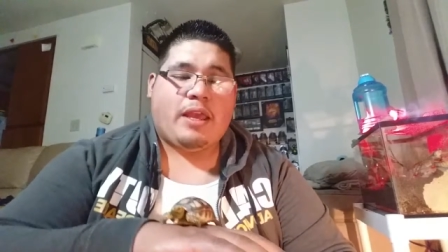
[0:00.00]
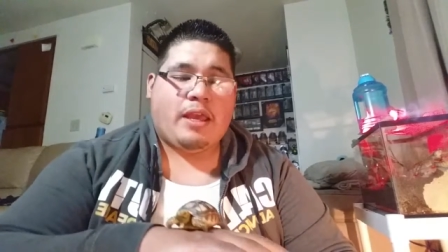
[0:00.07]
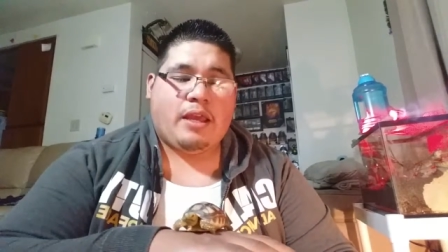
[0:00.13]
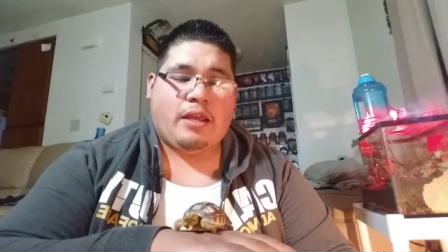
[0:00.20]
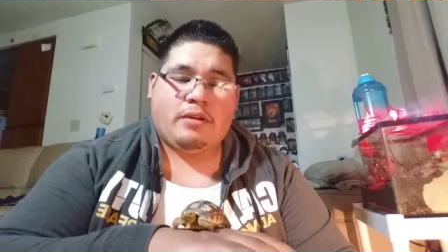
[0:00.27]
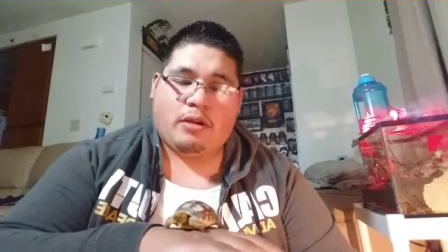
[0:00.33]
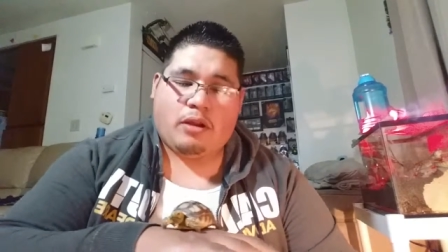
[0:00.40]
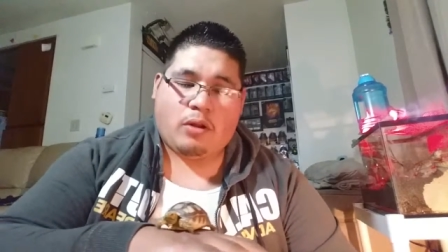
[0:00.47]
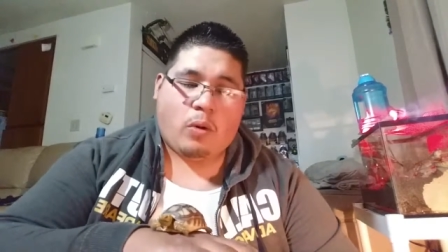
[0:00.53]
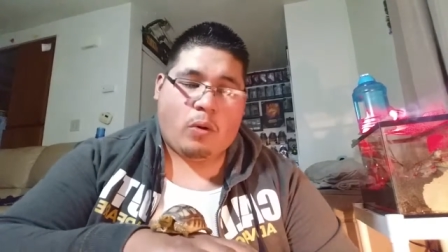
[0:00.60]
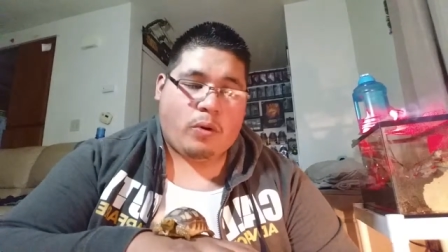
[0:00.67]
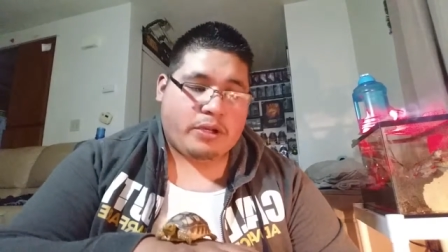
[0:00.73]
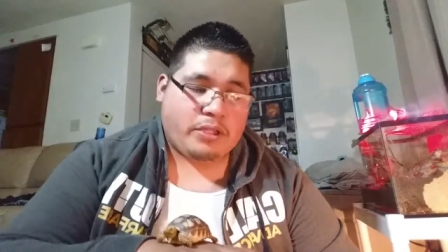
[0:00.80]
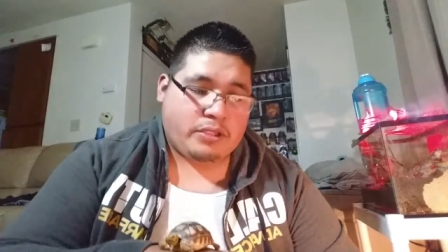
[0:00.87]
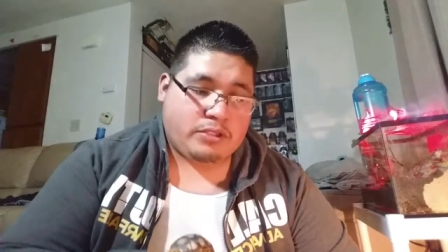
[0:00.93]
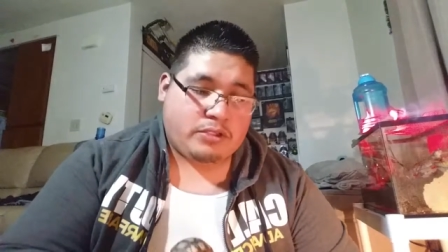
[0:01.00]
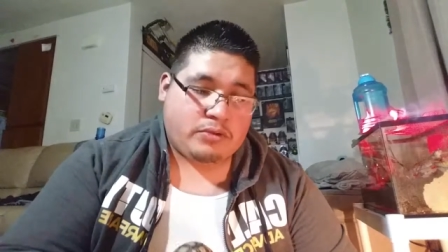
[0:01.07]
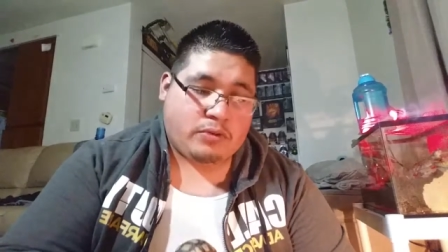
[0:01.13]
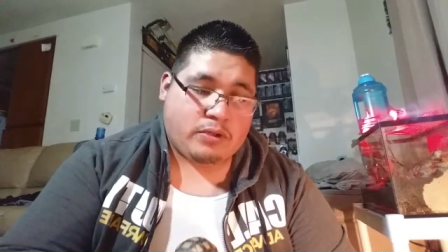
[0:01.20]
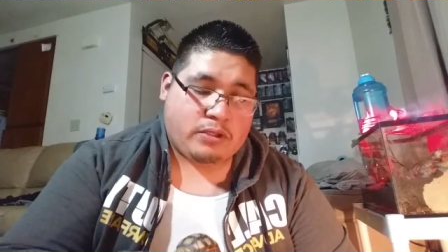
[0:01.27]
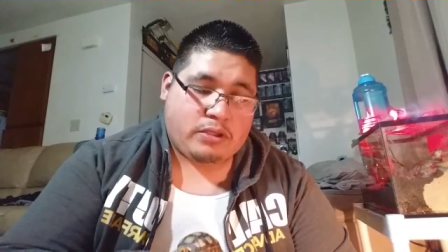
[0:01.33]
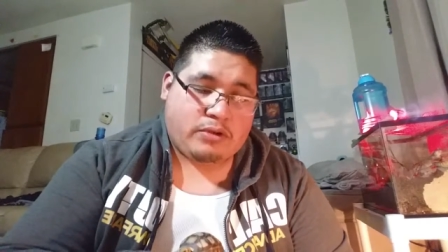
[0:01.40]
And according
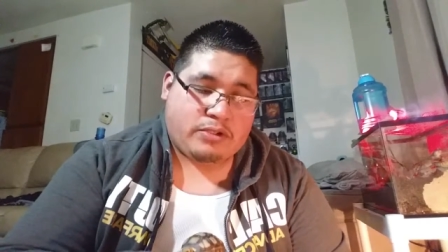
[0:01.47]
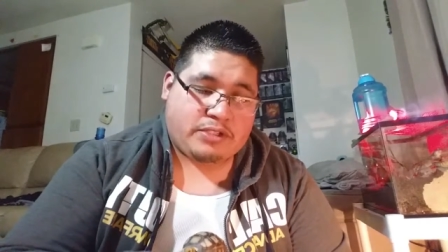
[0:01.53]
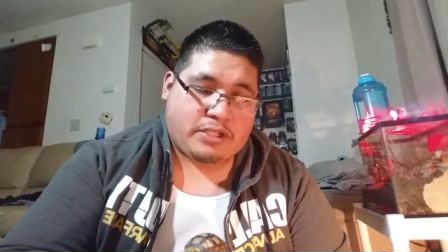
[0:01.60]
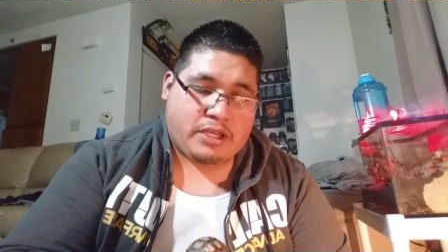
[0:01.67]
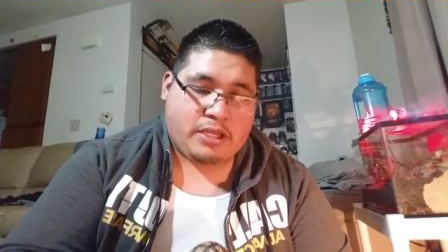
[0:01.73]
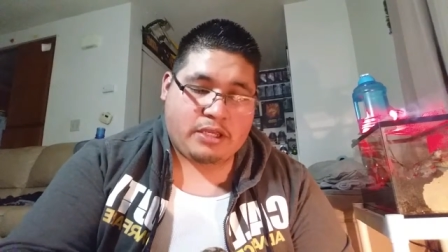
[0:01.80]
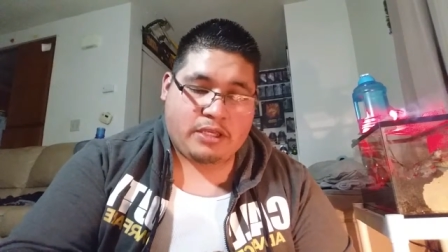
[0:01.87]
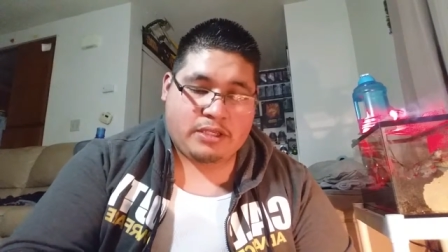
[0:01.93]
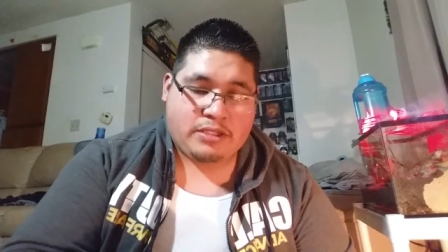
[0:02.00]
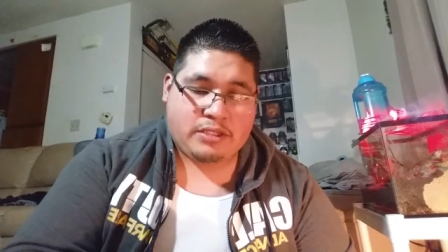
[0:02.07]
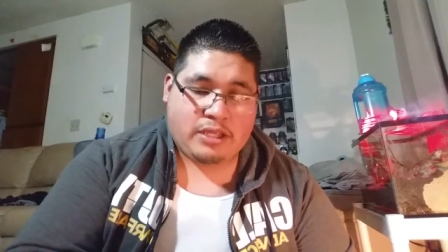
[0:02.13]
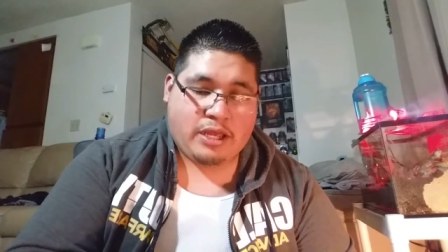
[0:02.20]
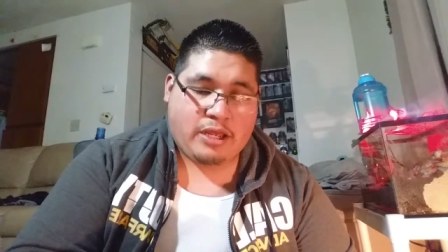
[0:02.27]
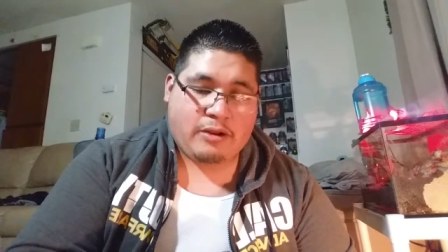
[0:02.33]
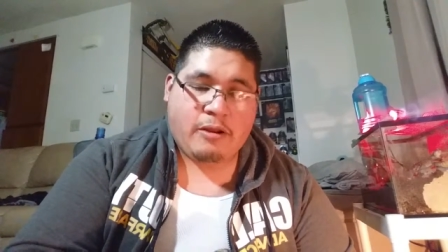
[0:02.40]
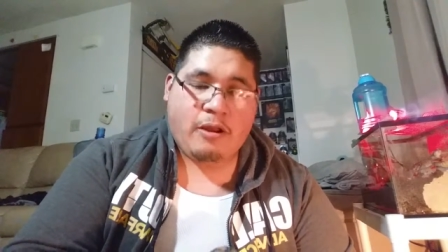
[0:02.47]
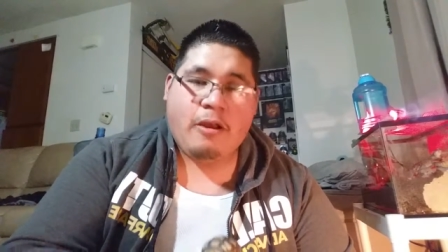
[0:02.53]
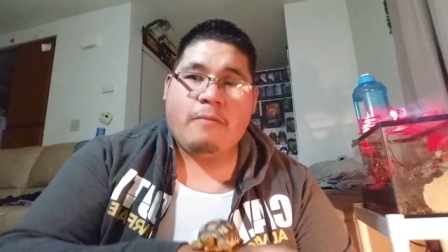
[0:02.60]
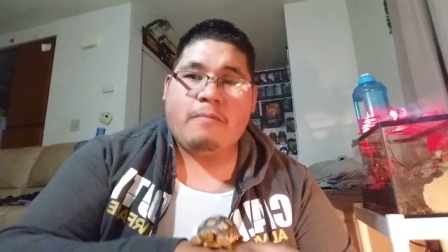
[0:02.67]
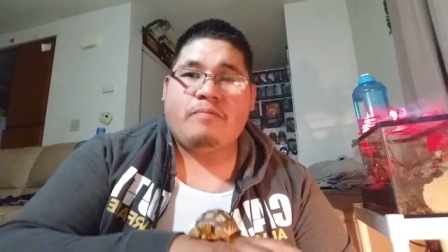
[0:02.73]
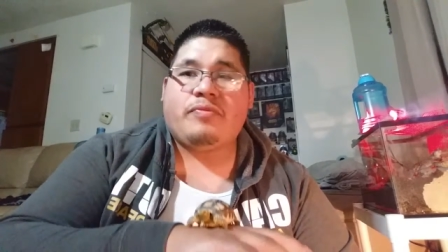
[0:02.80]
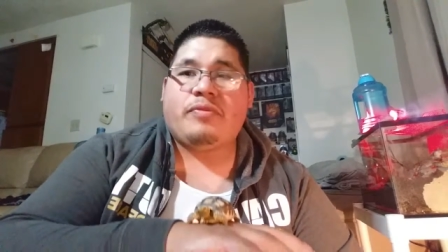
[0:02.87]
to what they're saying is that
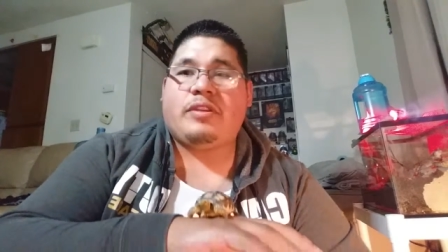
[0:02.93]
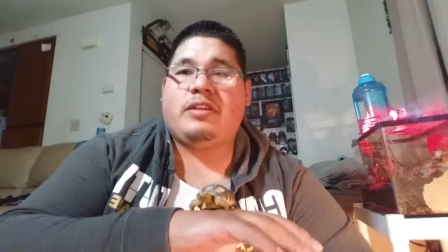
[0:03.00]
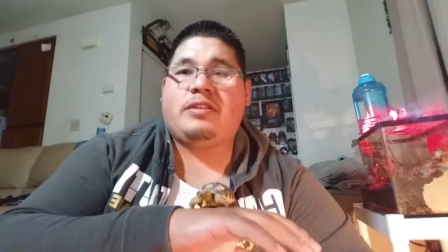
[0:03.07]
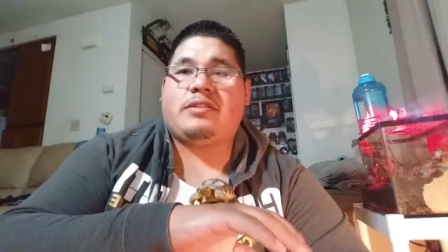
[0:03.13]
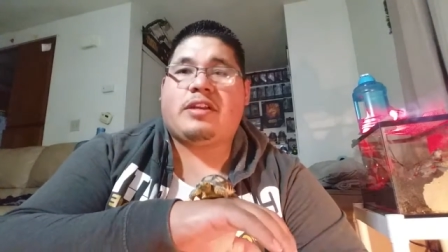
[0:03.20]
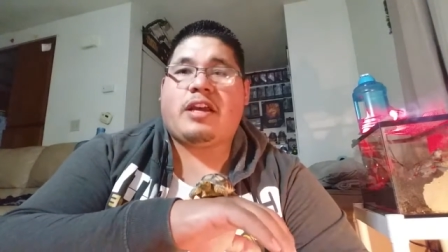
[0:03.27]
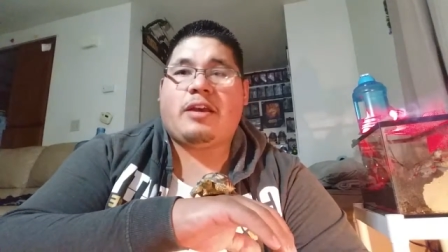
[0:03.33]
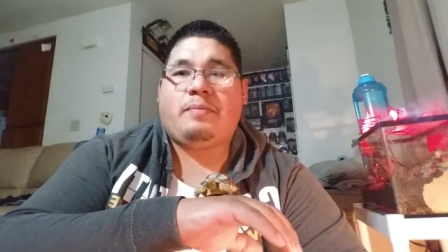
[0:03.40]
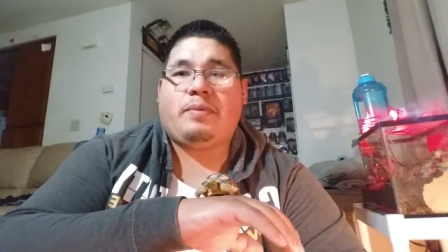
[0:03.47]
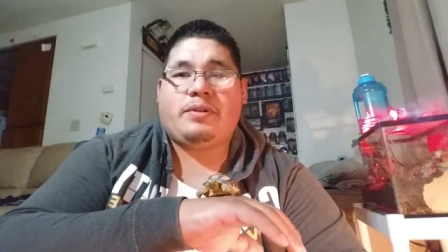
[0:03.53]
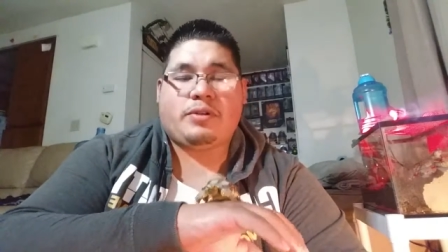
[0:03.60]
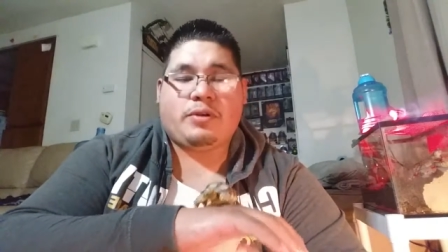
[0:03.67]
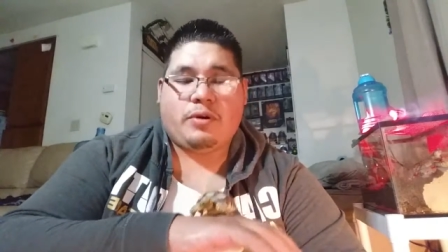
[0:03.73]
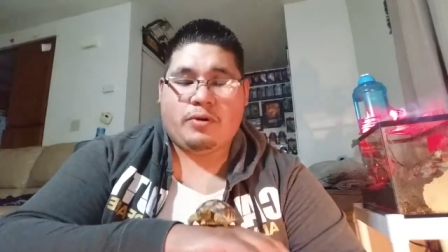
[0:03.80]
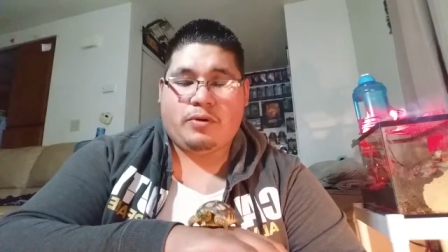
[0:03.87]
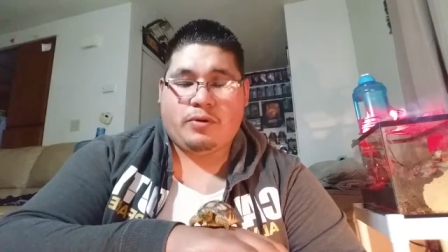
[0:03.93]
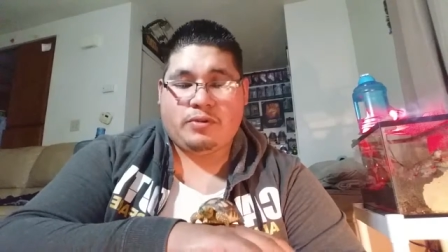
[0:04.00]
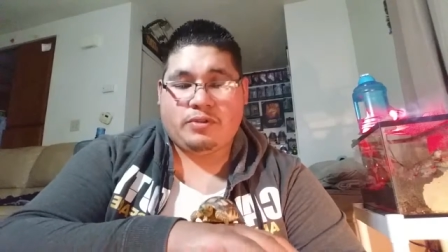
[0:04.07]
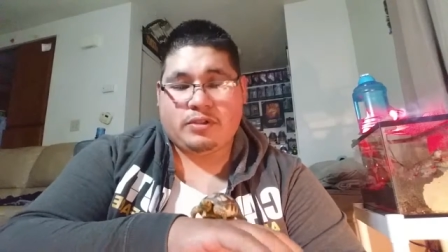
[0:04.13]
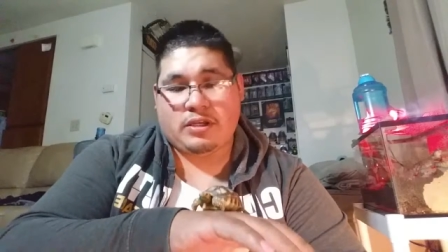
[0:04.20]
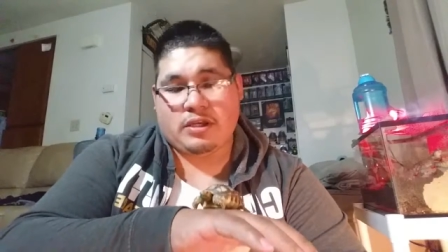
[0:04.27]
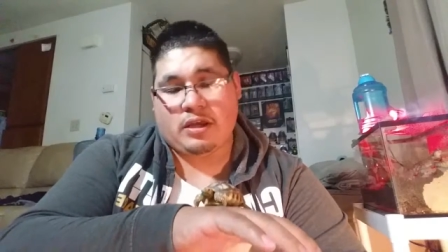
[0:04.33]
these type of
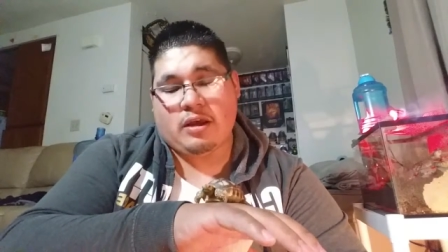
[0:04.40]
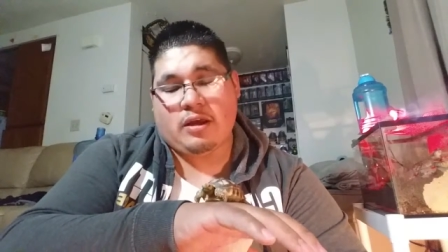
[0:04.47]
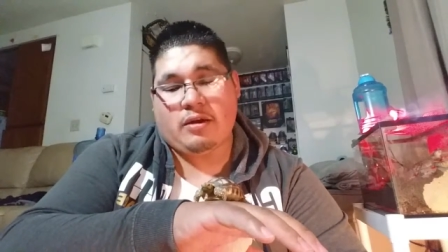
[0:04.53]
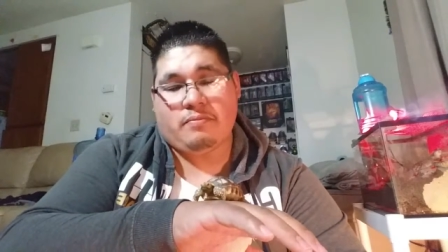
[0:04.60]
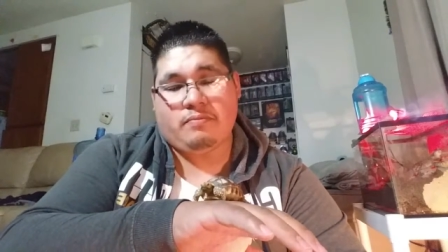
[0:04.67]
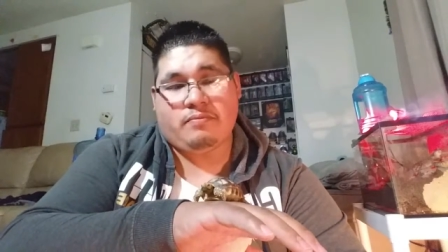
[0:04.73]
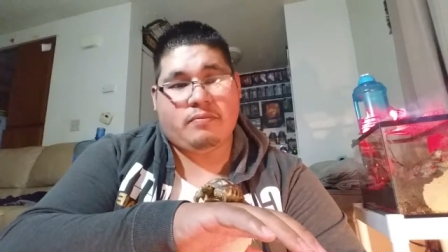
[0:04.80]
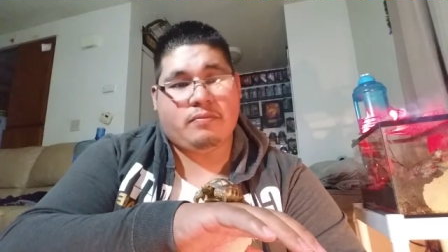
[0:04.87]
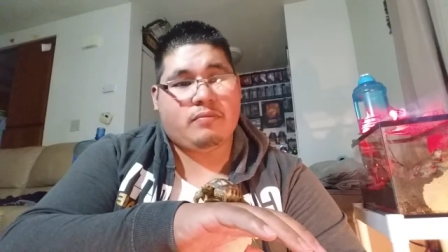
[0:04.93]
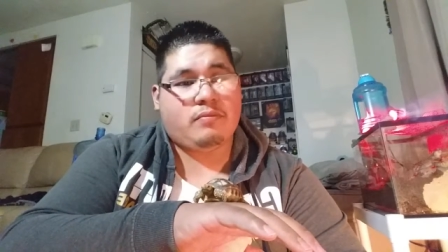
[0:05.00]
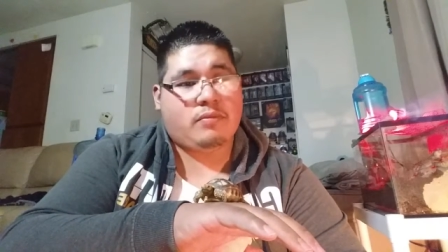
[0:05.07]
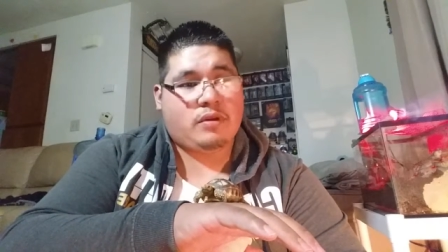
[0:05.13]
turtles, um,